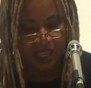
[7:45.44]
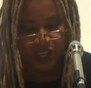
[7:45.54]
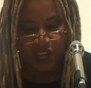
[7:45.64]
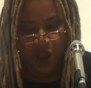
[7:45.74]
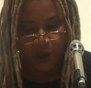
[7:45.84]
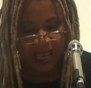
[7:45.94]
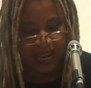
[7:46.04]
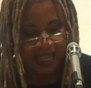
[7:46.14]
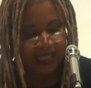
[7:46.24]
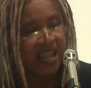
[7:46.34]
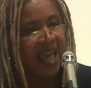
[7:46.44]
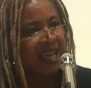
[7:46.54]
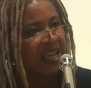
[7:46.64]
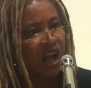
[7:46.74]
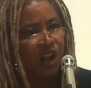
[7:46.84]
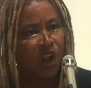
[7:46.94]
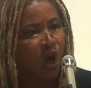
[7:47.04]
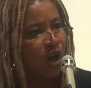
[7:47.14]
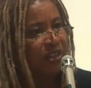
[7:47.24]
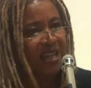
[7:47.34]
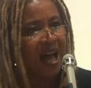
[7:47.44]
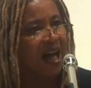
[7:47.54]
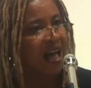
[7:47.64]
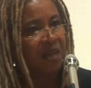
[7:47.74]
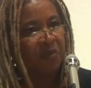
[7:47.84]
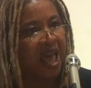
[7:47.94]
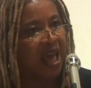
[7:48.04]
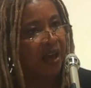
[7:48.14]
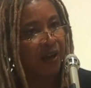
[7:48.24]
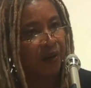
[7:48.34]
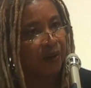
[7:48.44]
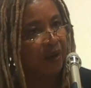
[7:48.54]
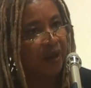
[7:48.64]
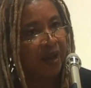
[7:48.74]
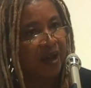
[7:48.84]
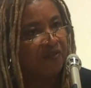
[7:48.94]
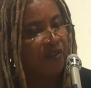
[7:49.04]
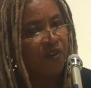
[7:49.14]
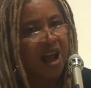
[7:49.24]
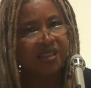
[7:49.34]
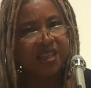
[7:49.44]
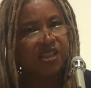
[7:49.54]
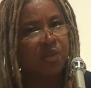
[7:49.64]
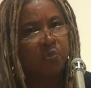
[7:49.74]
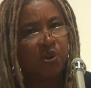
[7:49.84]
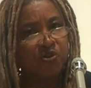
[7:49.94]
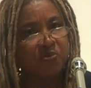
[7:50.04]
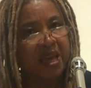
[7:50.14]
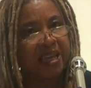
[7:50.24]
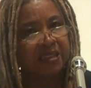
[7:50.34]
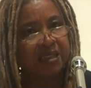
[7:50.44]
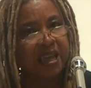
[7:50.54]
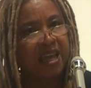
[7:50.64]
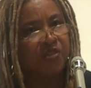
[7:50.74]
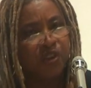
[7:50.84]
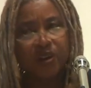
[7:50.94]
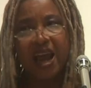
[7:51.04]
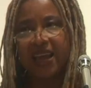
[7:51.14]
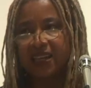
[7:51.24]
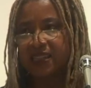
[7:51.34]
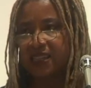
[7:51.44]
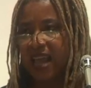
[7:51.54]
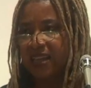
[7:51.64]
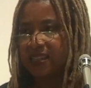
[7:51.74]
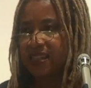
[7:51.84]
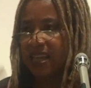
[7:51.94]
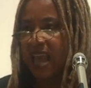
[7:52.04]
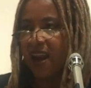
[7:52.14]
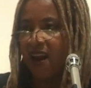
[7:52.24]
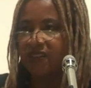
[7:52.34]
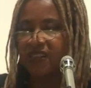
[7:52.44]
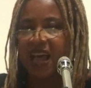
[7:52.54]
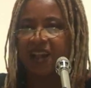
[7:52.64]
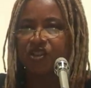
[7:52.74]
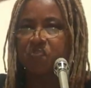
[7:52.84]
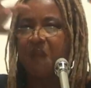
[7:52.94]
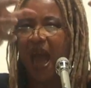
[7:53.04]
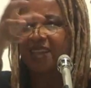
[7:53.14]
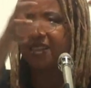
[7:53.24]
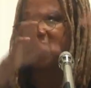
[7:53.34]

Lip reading: You know, it has taken a long time now for us as a movement in the United States to get ourselves back